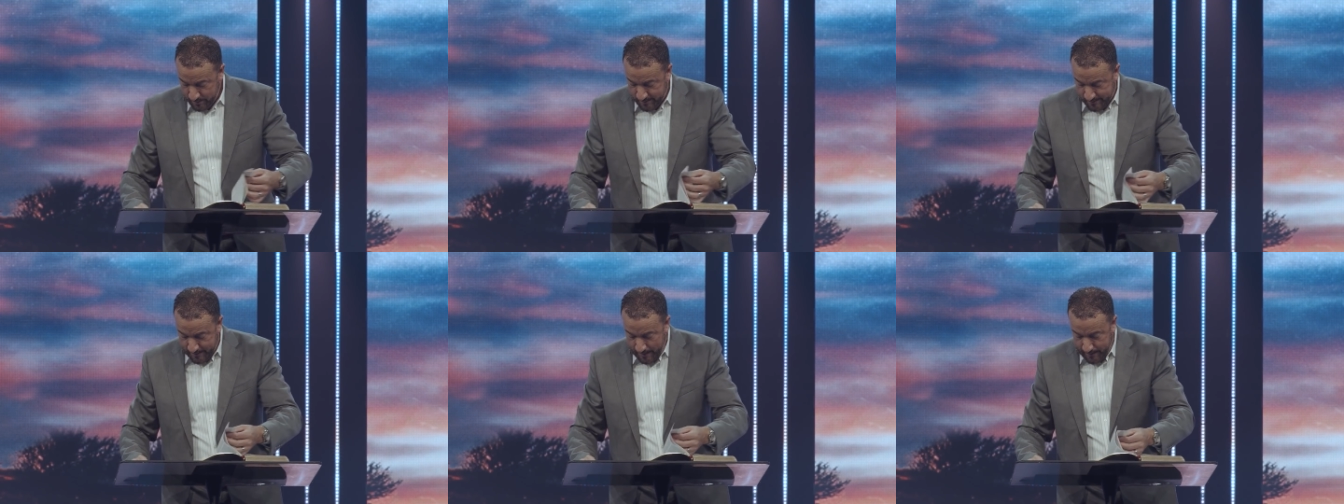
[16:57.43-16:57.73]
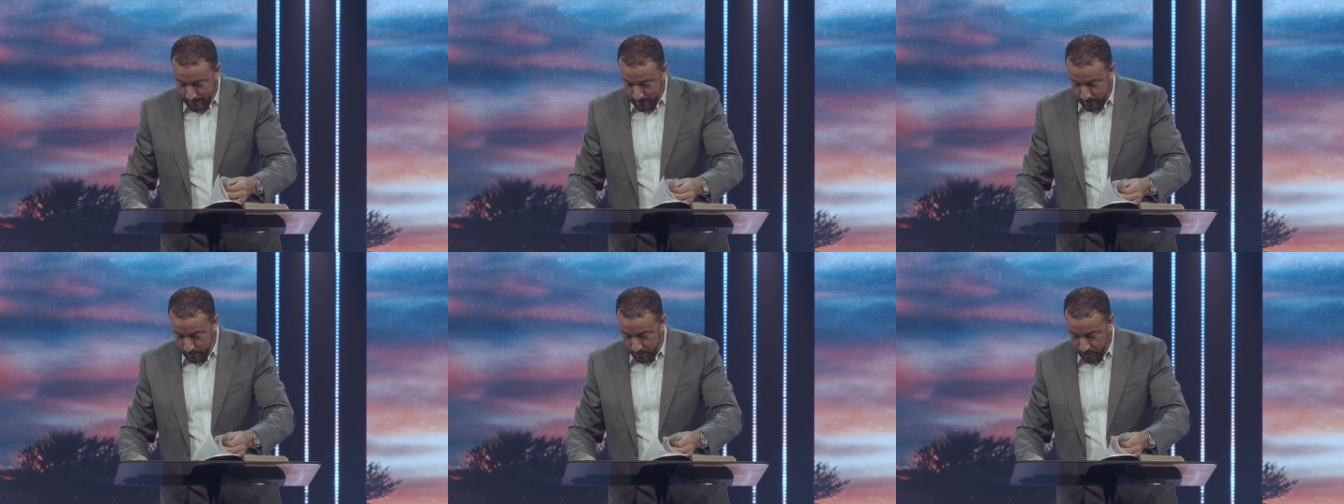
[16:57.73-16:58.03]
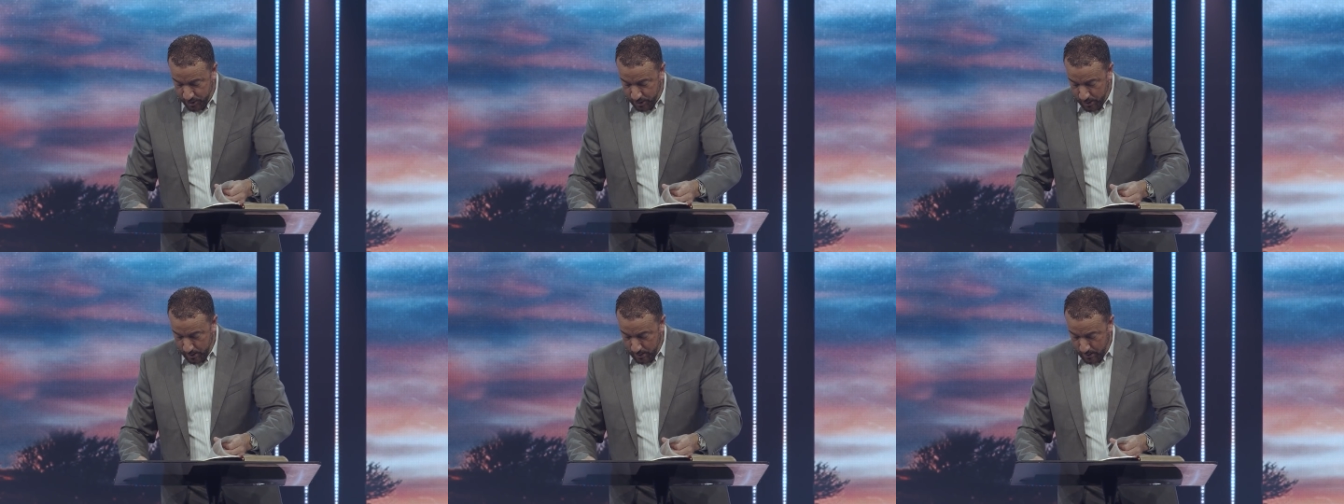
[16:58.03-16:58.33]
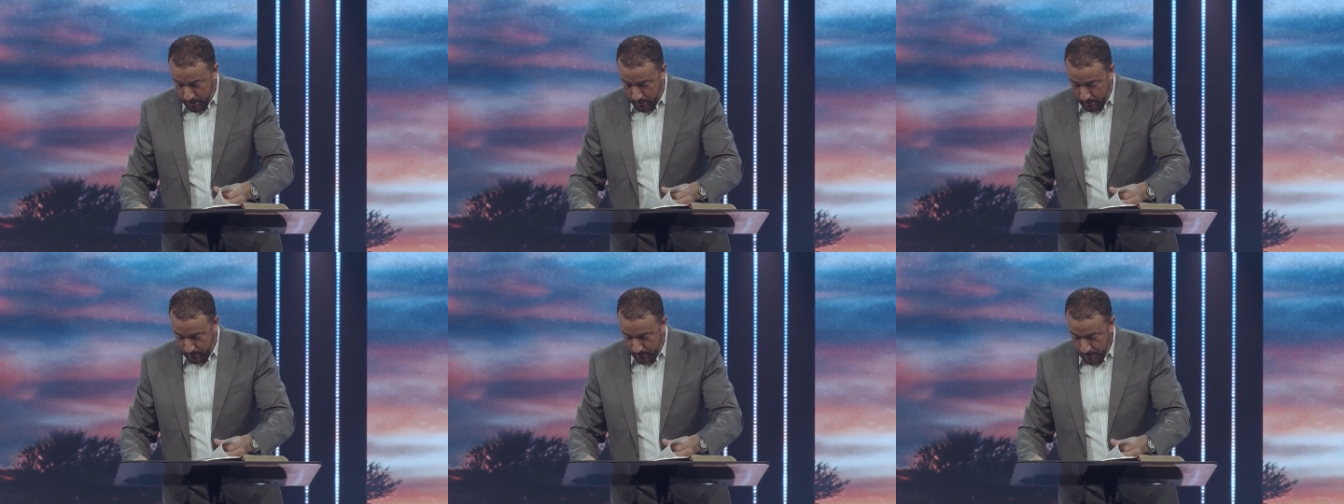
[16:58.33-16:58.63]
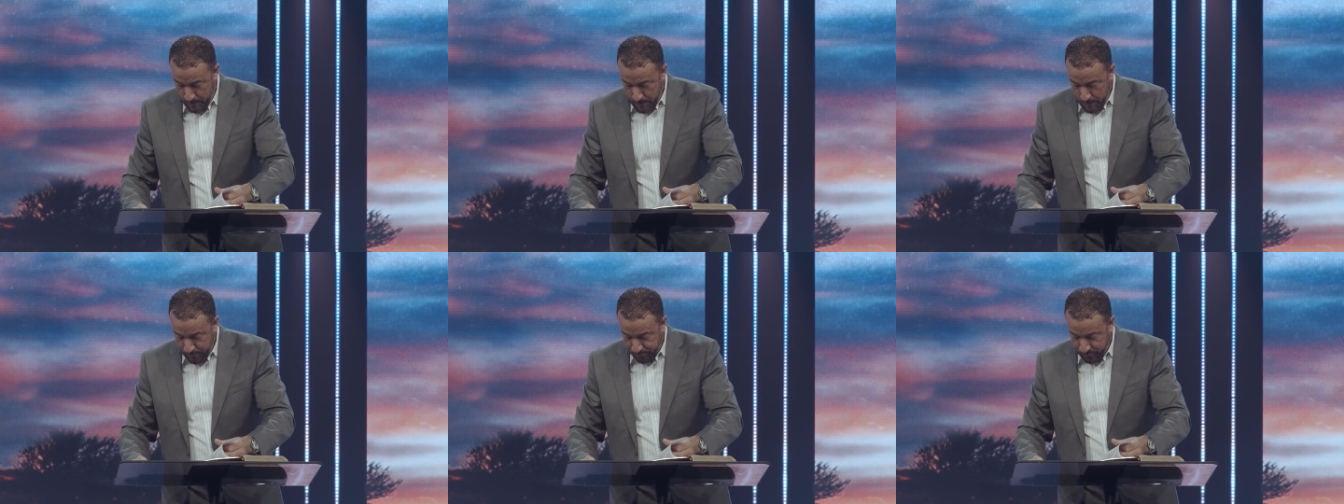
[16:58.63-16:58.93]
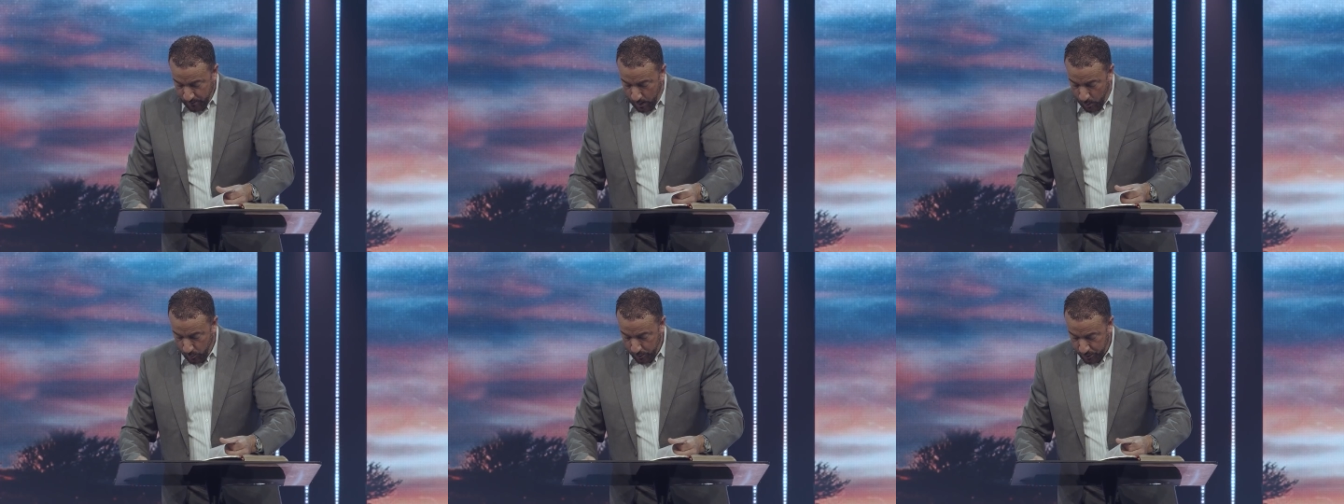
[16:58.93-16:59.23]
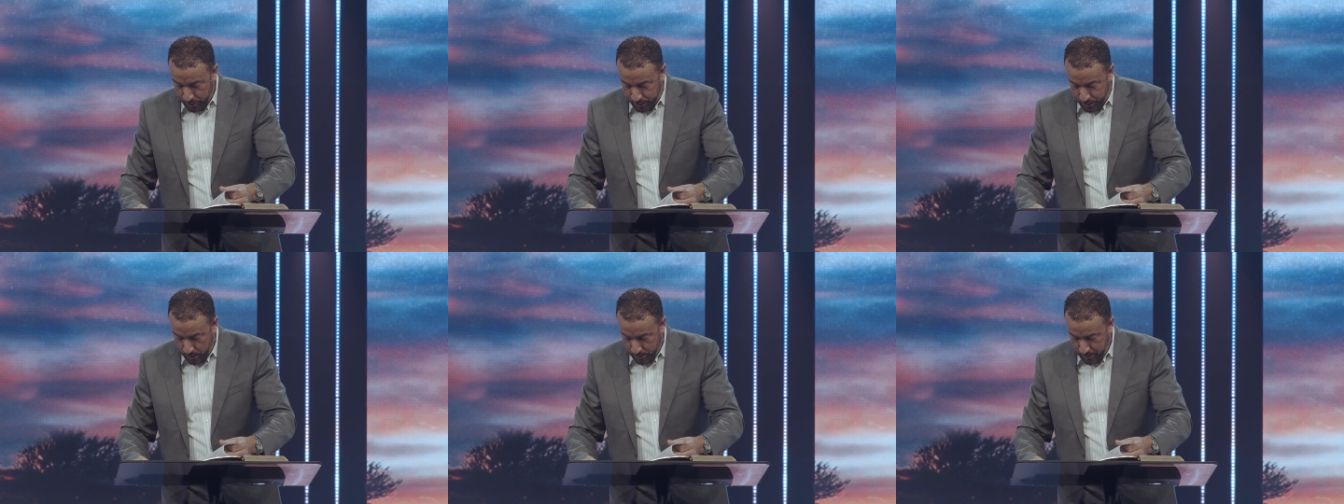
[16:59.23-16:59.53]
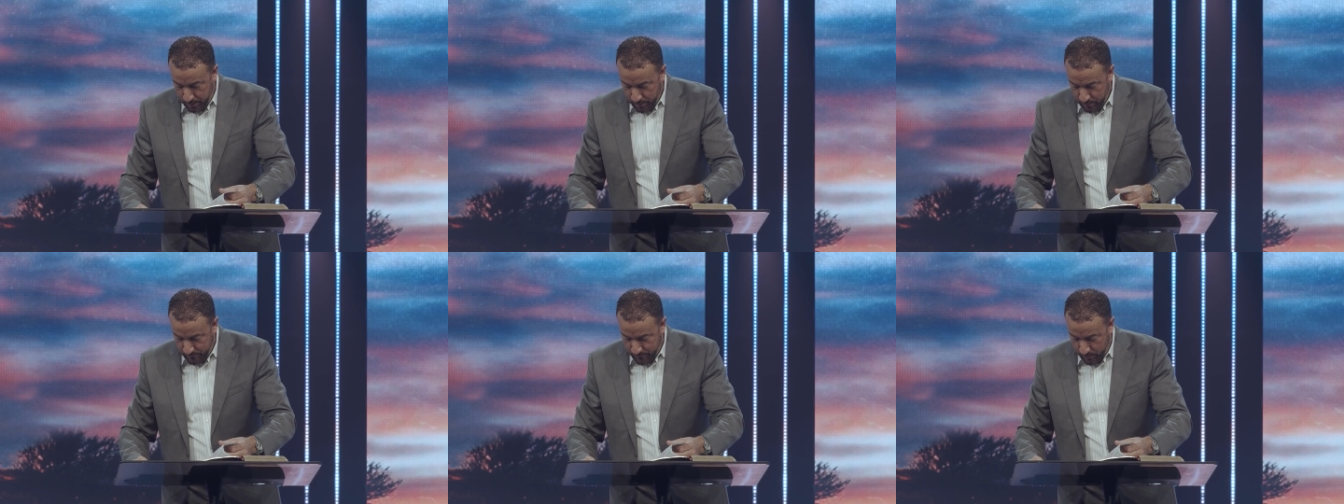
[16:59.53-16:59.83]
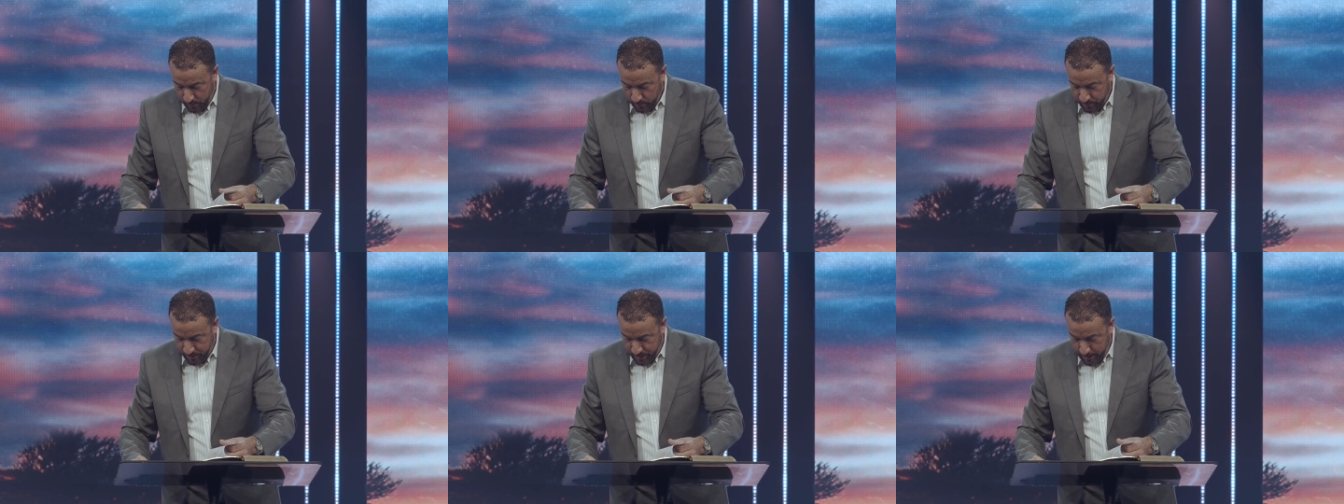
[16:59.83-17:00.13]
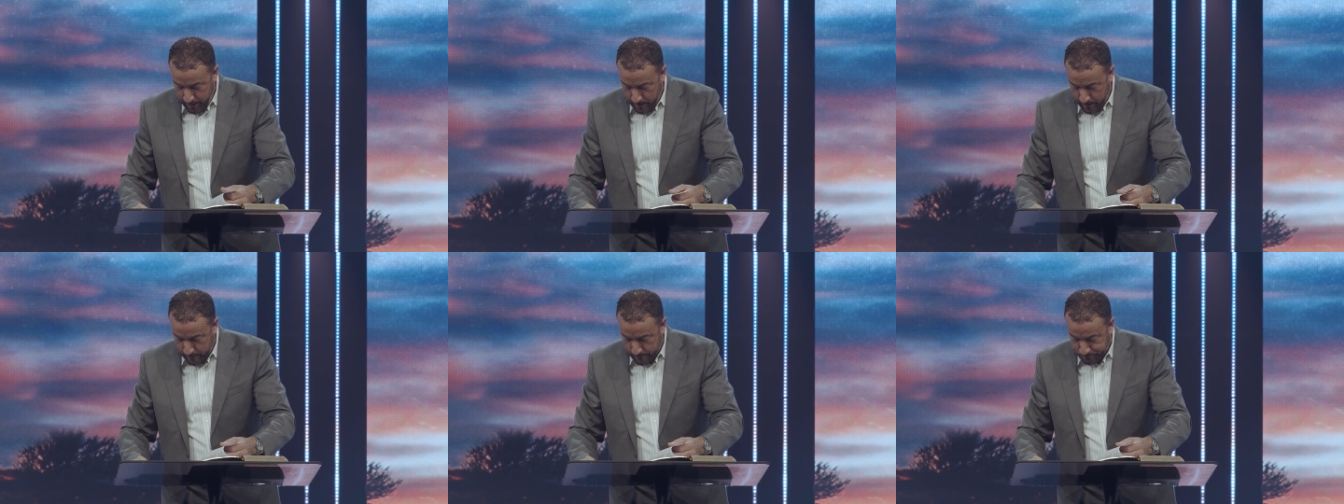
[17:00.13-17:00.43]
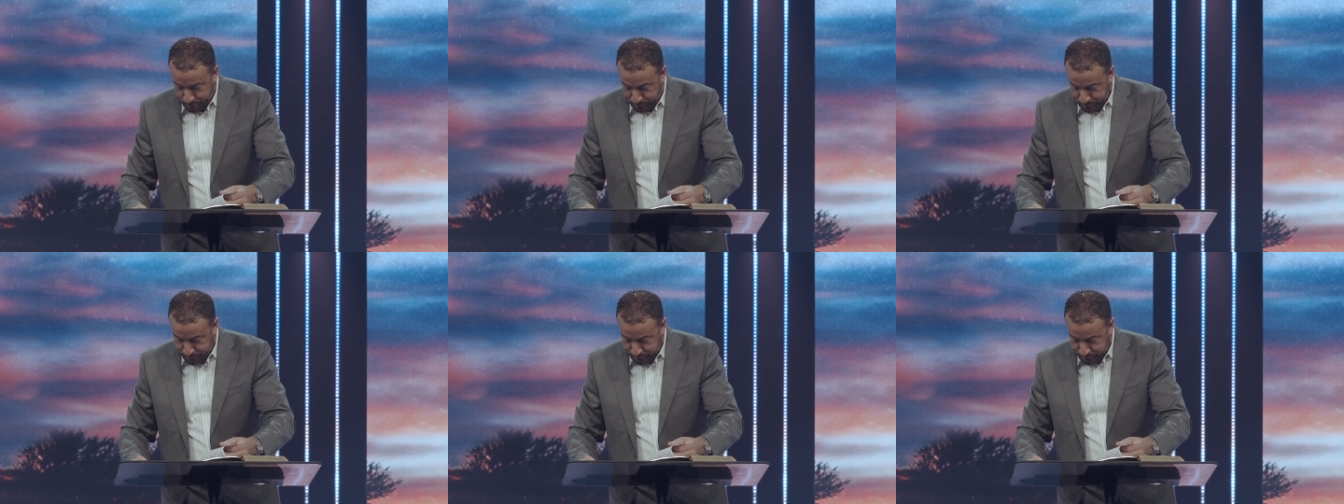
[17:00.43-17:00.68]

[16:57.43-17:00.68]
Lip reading: 2 John. I want to show you a verse here.